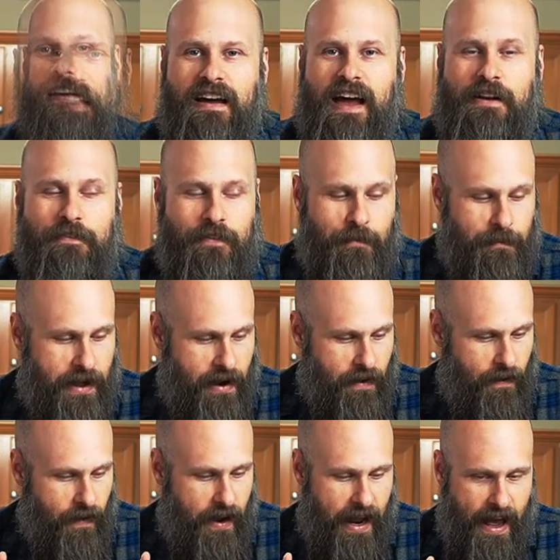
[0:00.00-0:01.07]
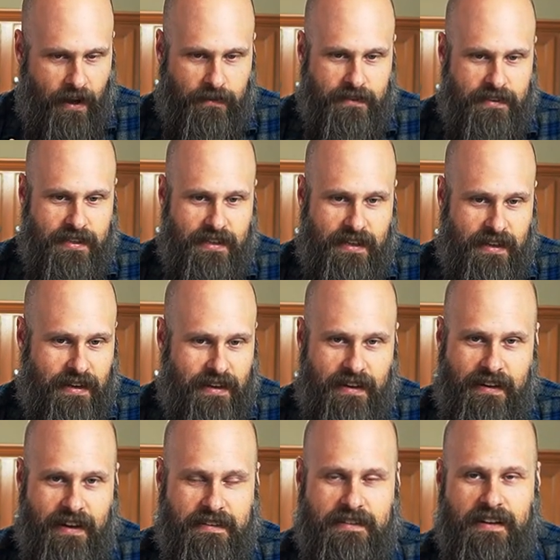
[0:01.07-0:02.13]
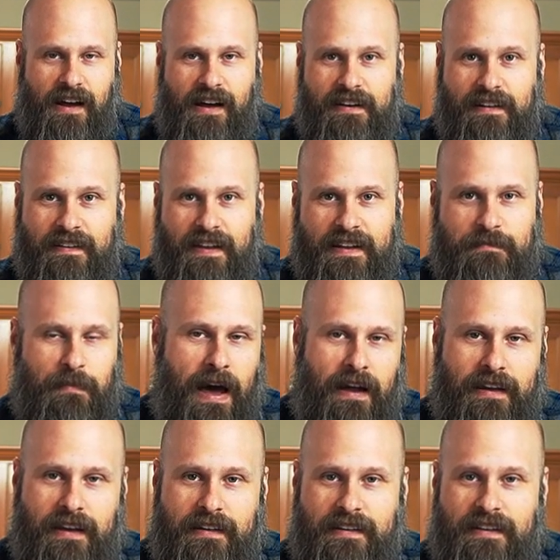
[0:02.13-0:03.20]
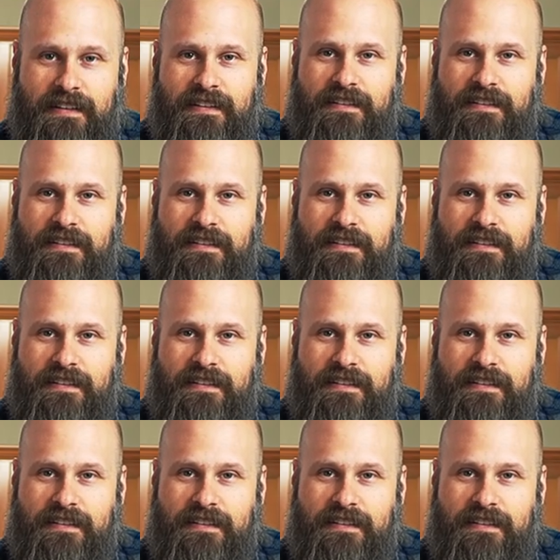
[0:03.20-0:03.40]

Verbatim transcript: And from there on out, it's done. That's about it.